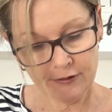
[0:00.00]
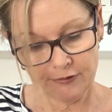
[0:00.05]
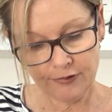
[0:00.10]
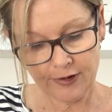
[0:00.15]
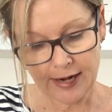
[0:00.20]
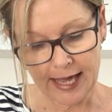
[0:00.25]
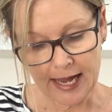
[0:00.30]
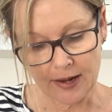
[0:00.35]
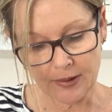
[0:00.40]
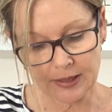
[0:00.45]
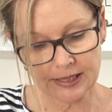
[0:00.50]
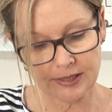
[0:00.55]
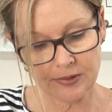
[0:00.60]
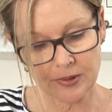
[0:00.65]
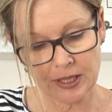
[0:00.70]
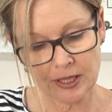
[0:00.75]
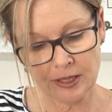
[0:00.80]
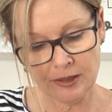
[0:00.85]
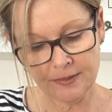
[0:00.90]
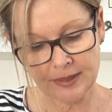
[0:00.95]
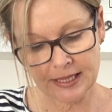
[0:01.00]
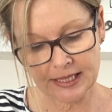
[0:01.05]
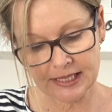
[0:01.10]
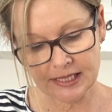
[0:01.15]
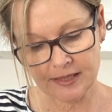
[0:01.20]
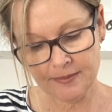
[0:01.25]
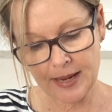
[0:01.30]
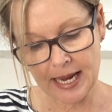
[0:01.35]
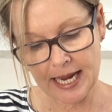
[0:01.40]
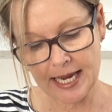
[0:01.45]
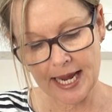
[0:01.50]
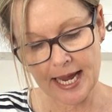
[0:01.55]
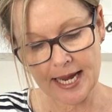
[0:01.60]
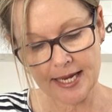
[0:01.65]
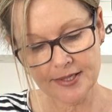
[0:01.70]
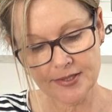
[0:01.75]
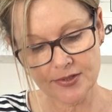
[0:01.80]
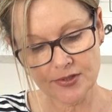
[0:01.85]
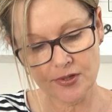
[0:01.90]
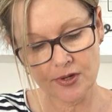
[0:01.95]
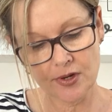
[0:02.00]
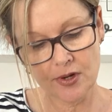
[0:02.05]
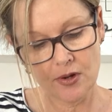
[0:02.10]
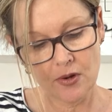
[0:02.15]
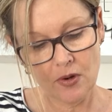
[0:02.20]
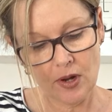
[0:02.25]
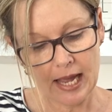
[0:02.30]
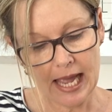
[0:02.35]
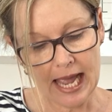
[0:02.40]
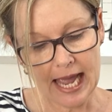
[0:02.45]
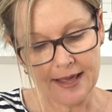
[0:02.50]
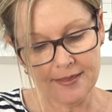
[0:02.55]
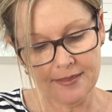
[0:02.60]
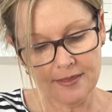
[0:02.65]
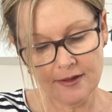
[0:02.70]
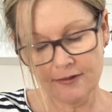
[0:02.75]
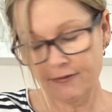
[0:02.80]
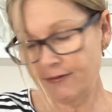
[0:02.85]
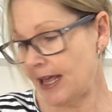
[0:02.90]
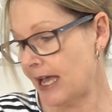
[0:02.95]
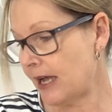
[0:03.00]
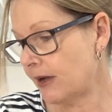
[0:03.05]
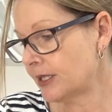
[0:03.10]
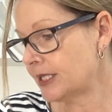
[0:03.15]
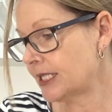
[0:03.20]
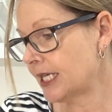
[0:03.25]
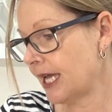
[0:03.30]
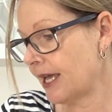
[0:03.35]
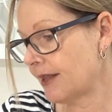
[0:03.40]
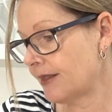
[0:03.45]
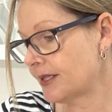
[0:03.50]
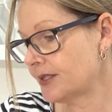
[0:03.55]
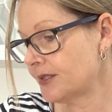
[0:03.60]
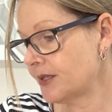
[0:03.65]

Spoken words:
flour, so we're going to mix the mayonnaise and the flour together.